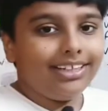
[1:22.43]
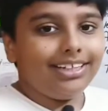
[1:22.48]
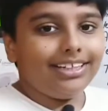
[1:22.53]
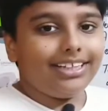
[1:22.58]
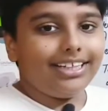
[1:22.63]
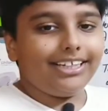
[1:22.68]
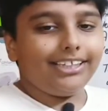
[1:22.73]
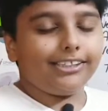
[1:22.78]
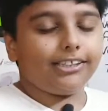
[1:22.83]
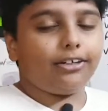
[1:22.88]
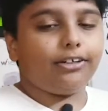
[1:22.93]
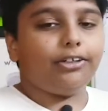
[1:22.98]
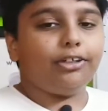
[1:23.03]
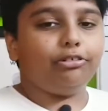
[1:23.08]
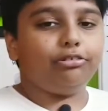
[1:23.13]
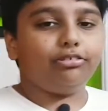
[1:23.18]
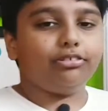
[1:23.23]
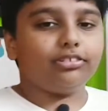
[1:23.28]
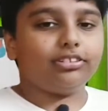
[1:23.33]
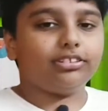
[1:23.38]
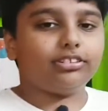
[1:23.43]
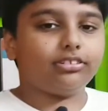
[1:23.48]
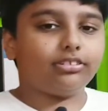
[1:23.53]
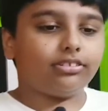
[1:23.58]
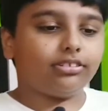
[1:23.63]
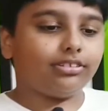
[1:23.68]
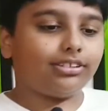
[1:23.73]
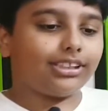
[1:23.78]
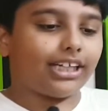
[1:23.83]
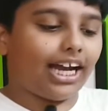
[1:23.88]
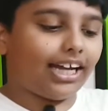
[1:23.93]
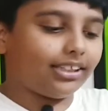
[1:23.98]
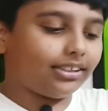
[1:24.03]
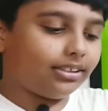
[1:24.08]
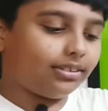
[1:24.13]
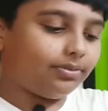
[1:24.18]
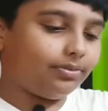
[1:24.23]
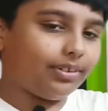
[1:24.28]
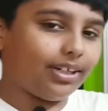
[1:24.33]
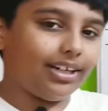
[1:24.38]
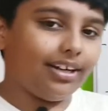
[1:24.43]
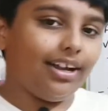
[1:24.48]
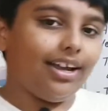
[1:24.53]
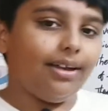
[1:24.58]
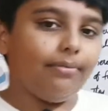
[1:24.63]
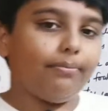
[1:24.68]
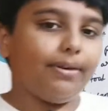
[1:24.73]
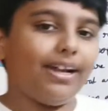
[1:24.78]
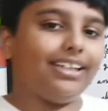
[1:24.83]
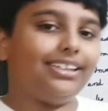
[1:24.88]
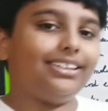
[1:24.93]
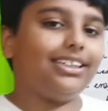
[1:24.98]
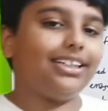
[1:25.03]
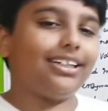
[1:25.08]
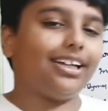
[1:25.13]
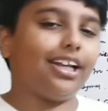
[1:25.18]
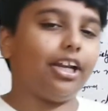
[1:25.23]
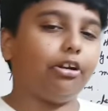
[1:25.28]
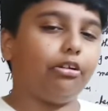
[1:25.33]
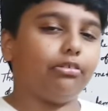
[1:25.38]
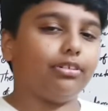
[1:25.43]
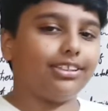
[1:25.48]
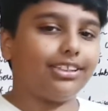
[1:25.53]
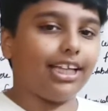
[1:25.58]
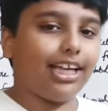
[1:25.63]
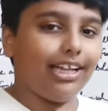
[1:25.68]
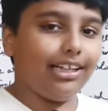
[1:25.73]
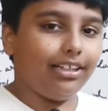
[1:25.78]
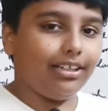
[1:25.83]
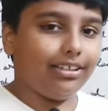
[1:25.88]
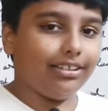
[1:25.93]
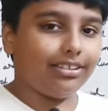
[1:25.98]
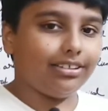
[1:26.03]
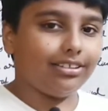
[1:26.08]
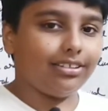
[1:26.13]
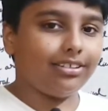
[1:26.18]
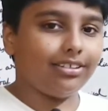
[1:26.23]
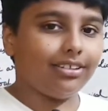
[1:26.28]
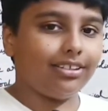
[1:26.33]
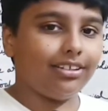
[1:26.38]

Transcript: These are used to transfer medicine into cells.